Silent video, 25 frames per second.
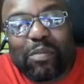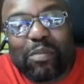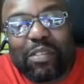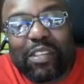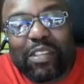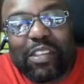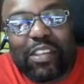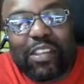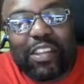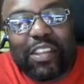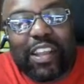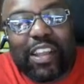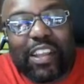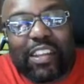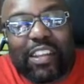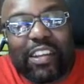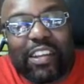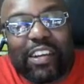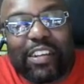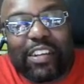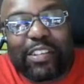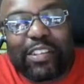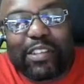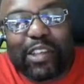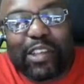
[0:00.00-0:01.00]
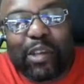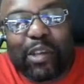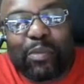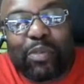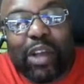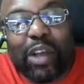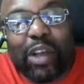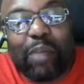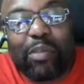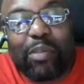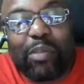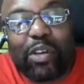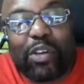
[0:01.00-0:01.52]
Yeah, Lawrence, it
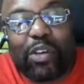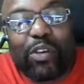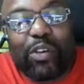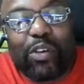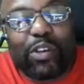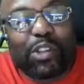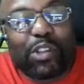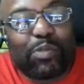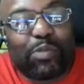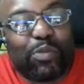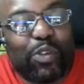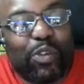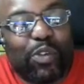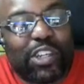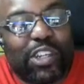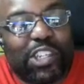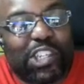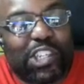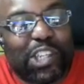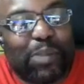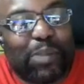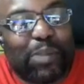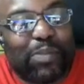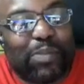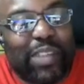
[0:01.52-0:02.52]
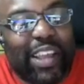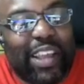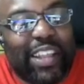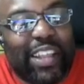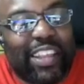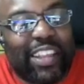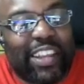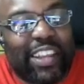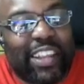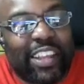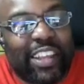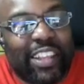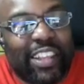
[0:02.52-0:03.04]
probably costs more to ship that
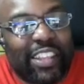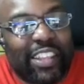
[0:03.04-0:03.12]
than it